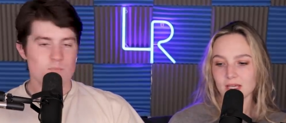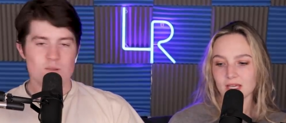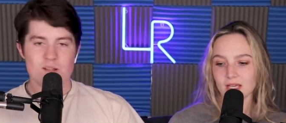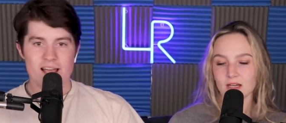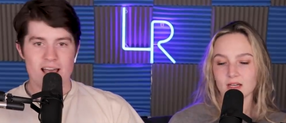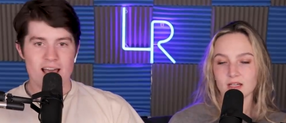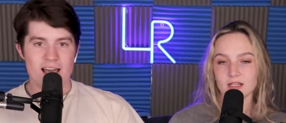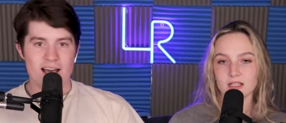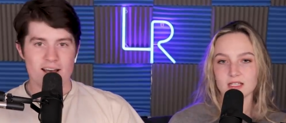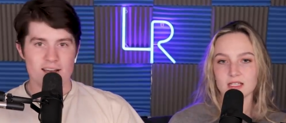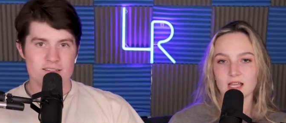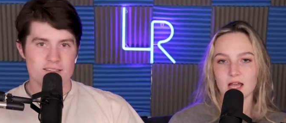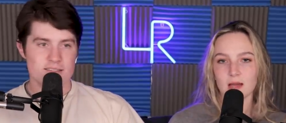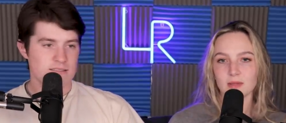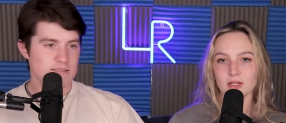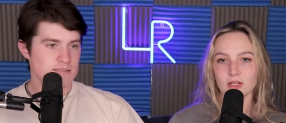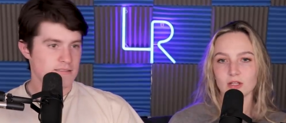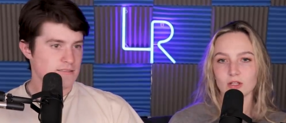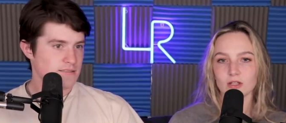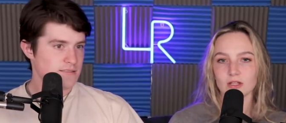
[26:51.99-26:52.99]
Speaker 1: because yeah. I
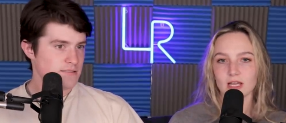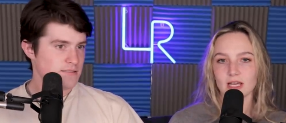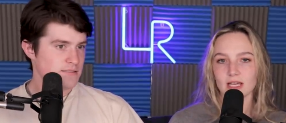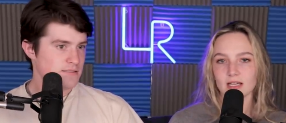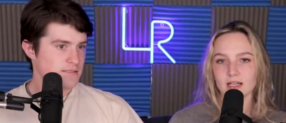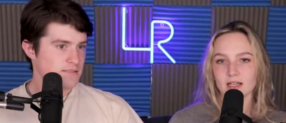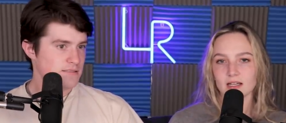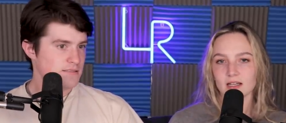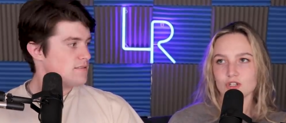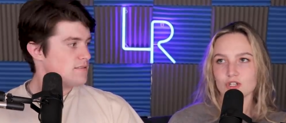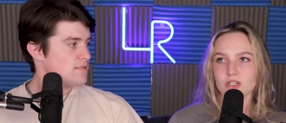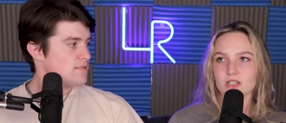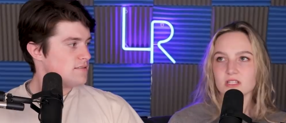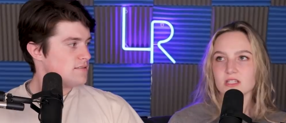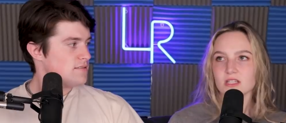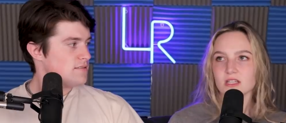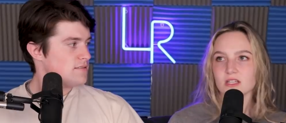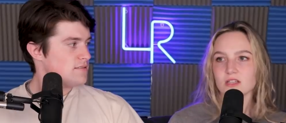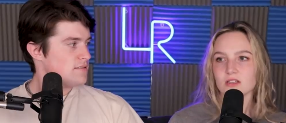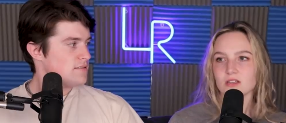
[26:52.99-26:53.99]
mean like just
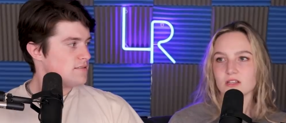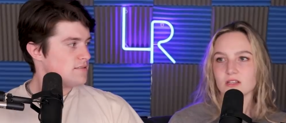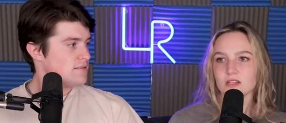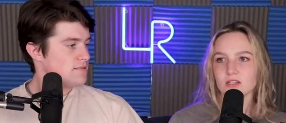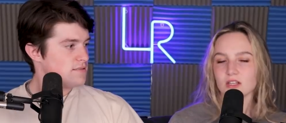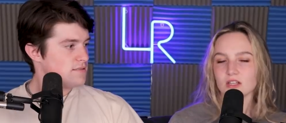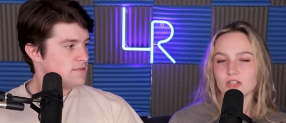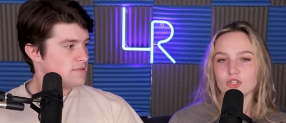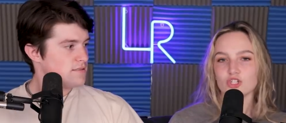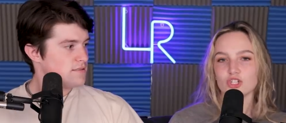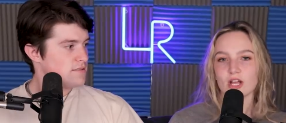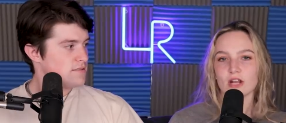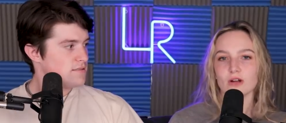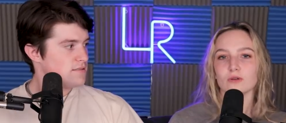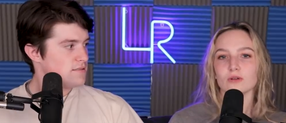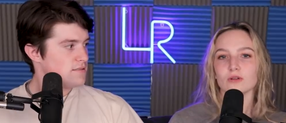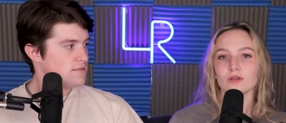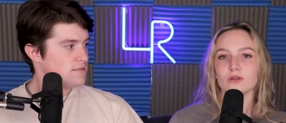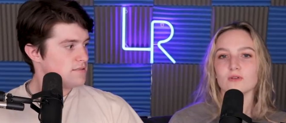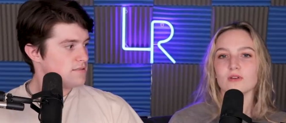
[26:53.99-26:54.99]
in in
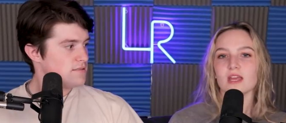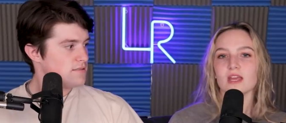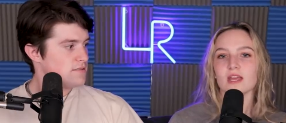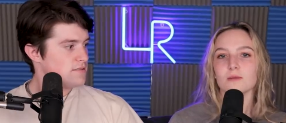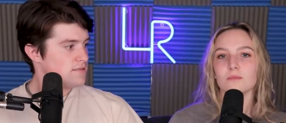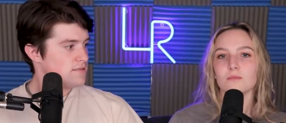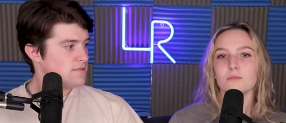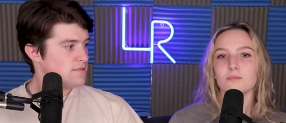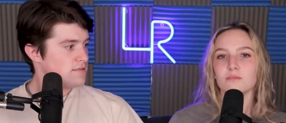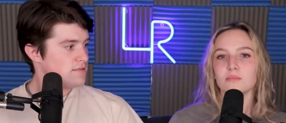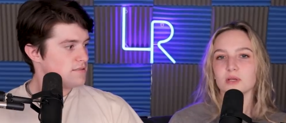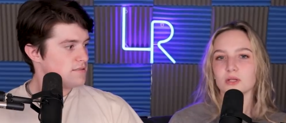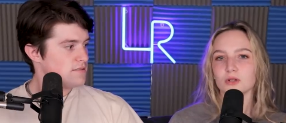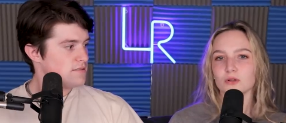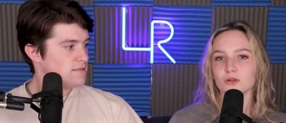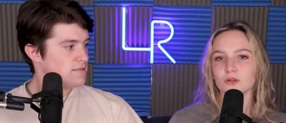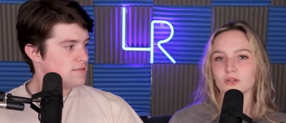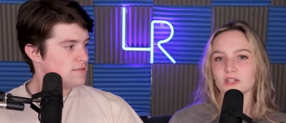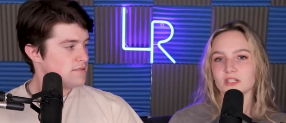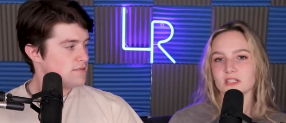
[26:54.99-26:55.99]
general you can't
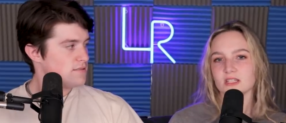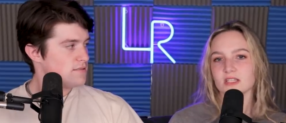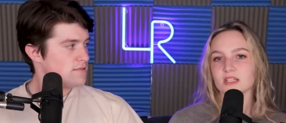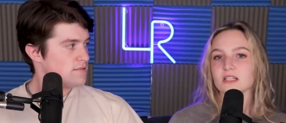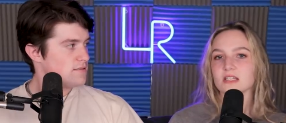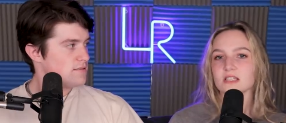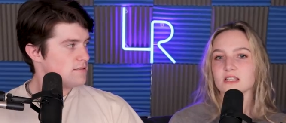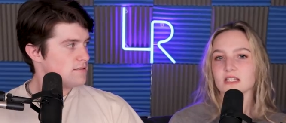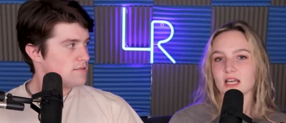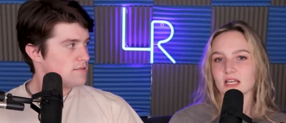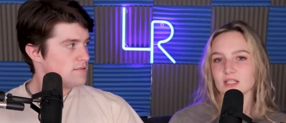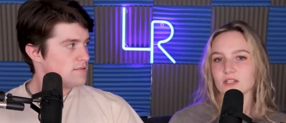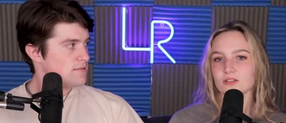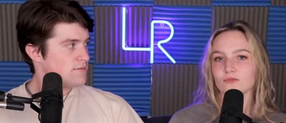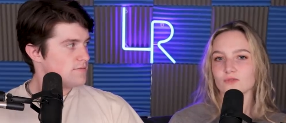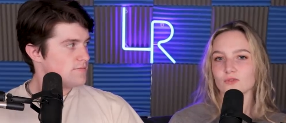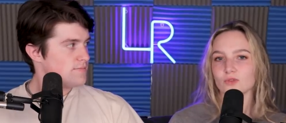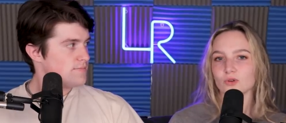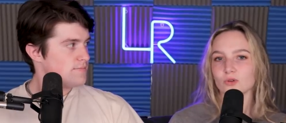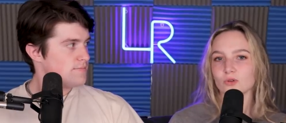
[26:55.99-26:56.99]
build a
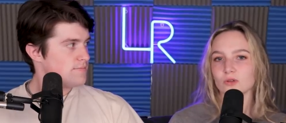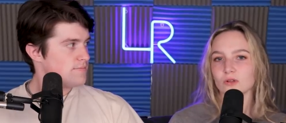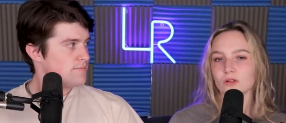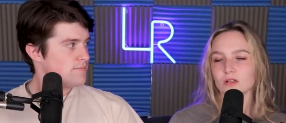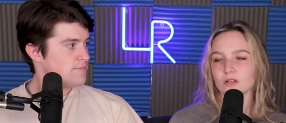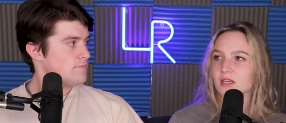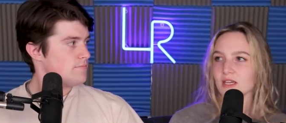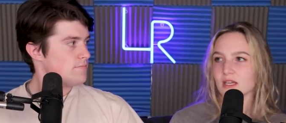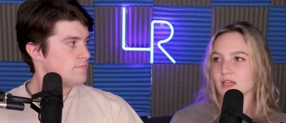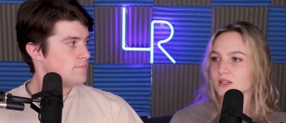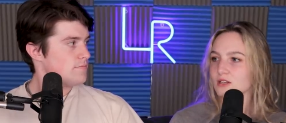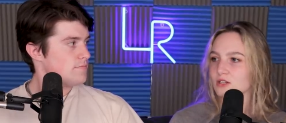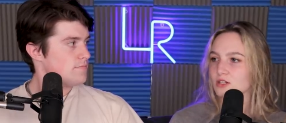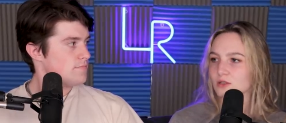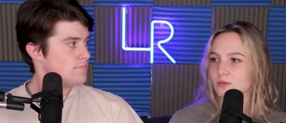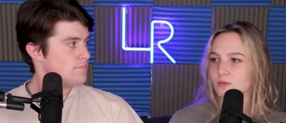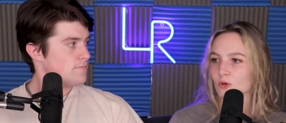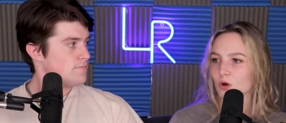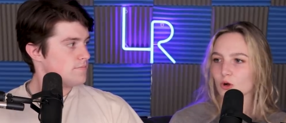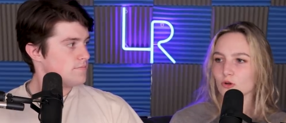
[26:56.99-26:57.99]
successful
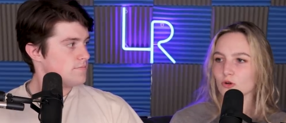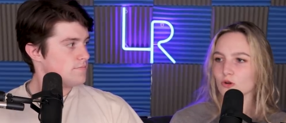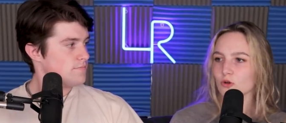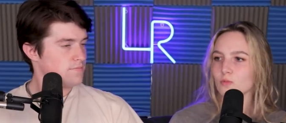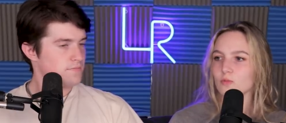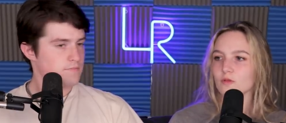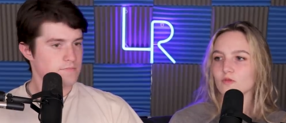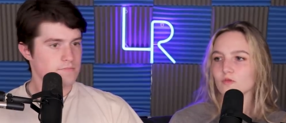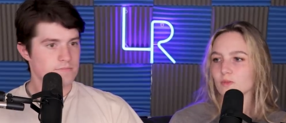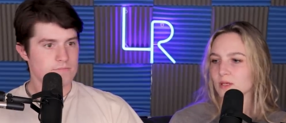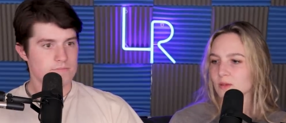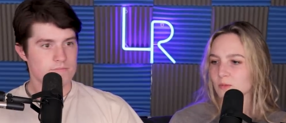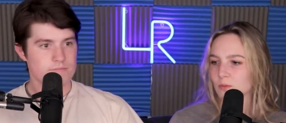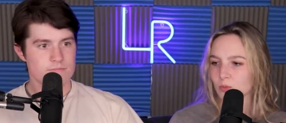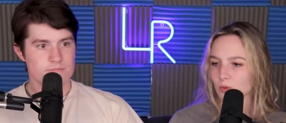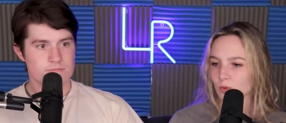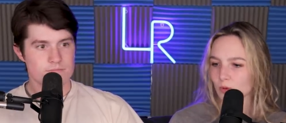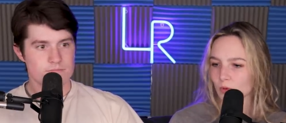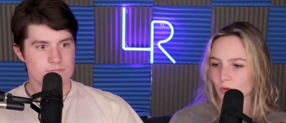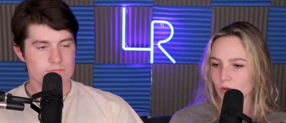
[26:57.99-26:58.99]
kingdom or group of
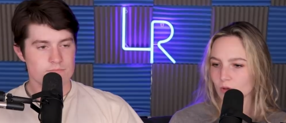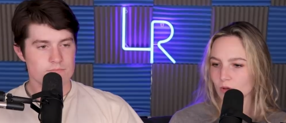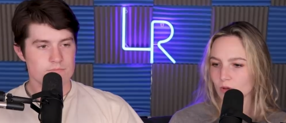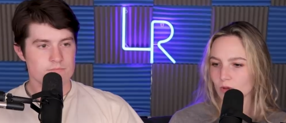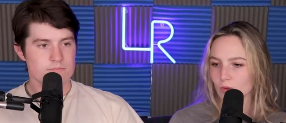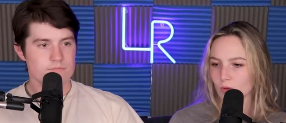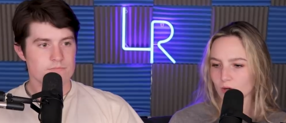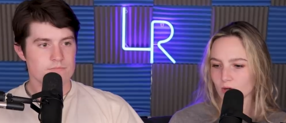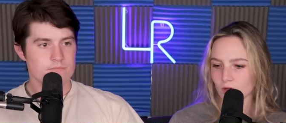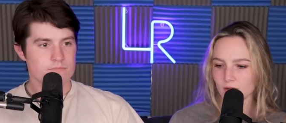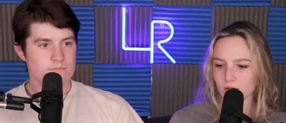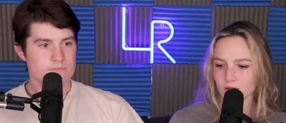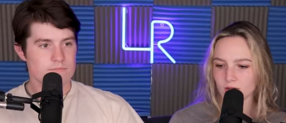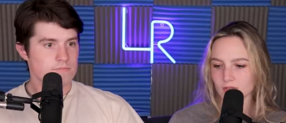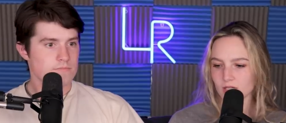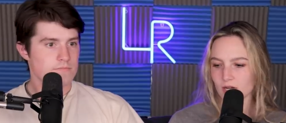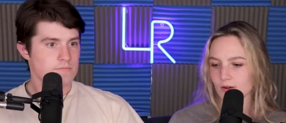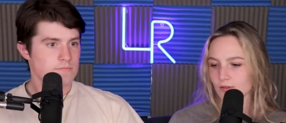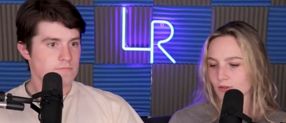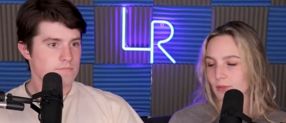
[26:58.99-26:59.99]
people or
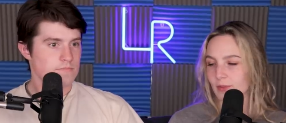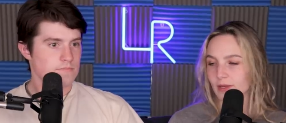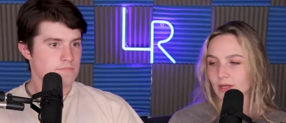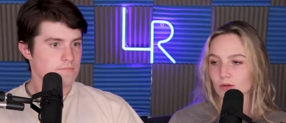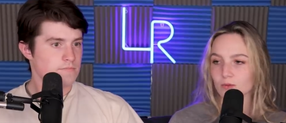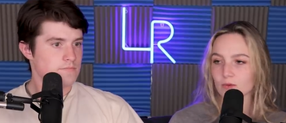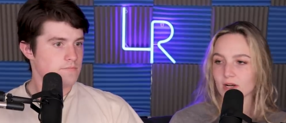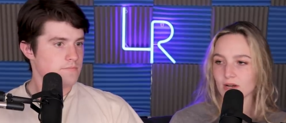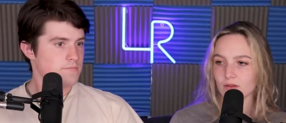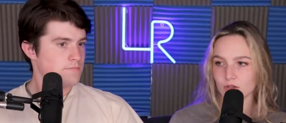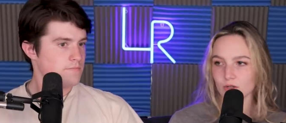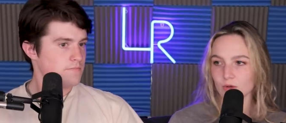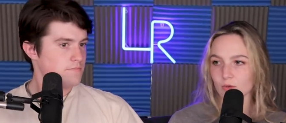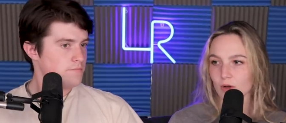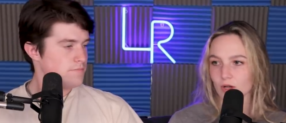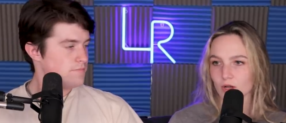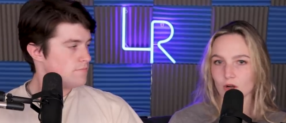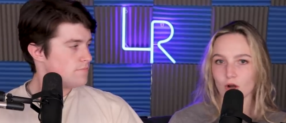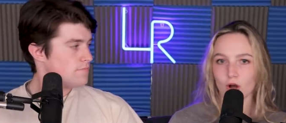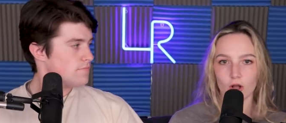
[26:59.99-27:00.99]
government whatever you
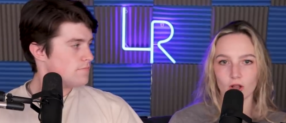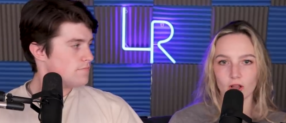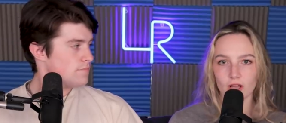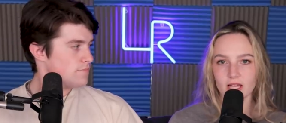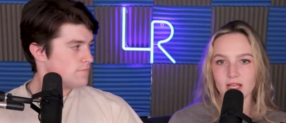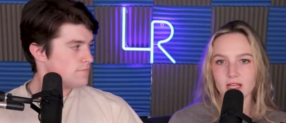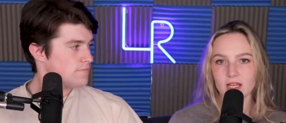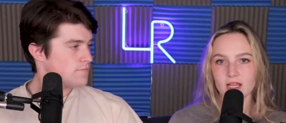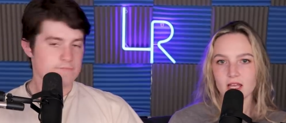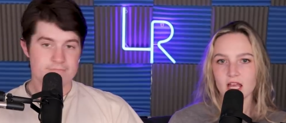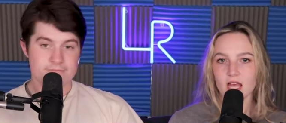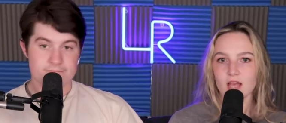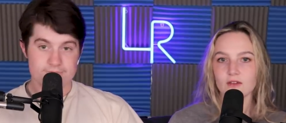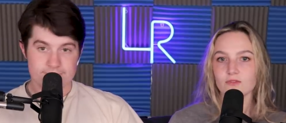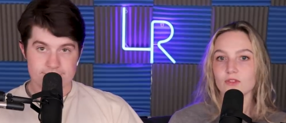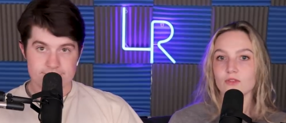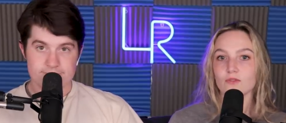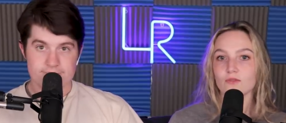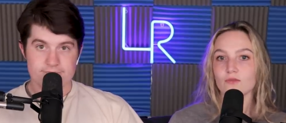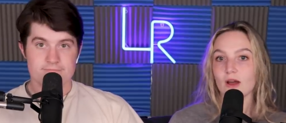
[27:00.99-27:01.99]
want to call it if
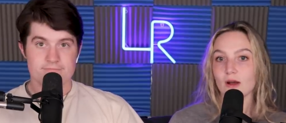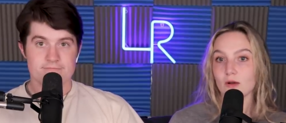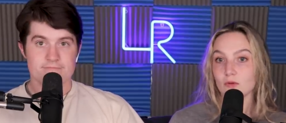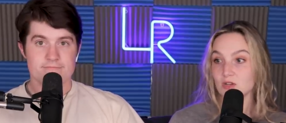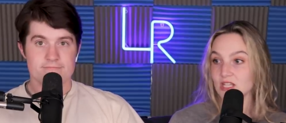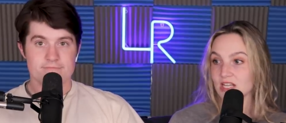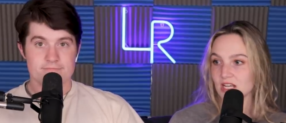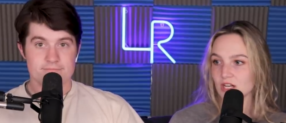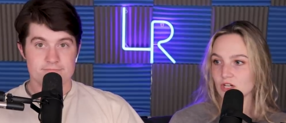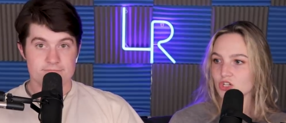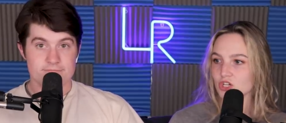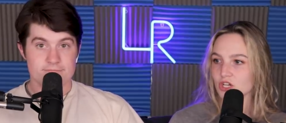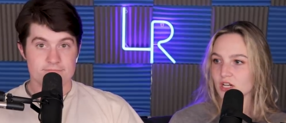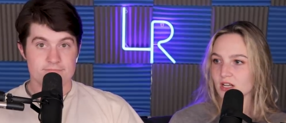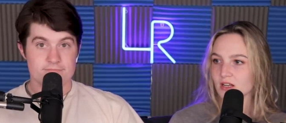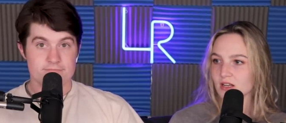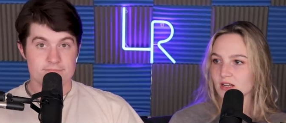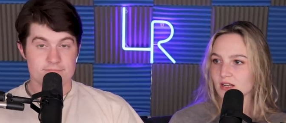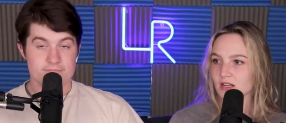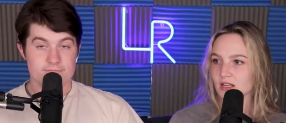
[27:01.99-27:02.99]
the
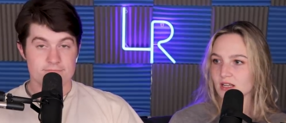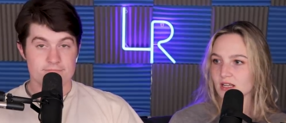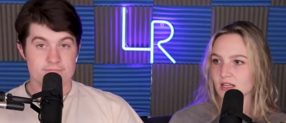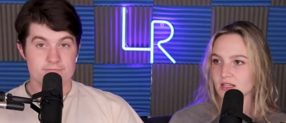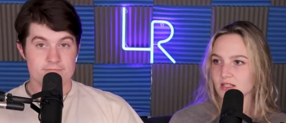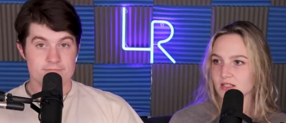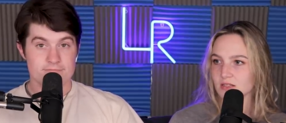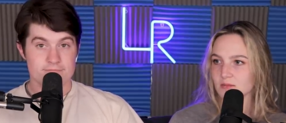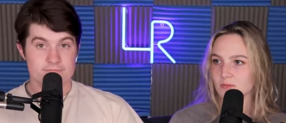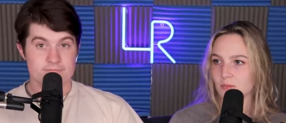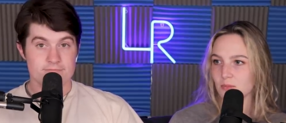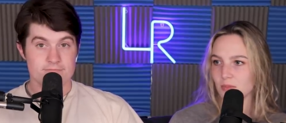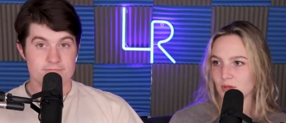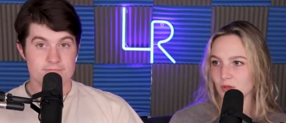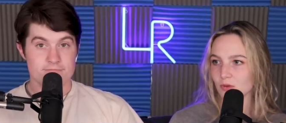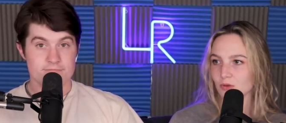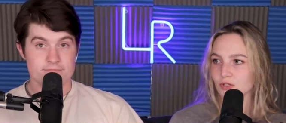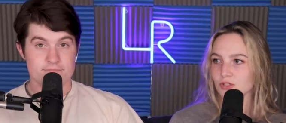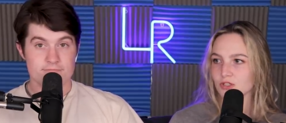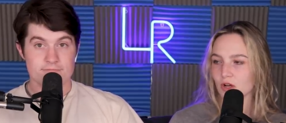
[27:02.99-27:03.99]
foundation is
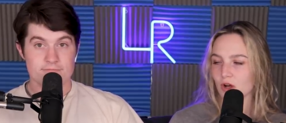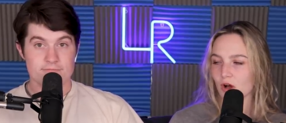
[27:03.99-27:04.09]
built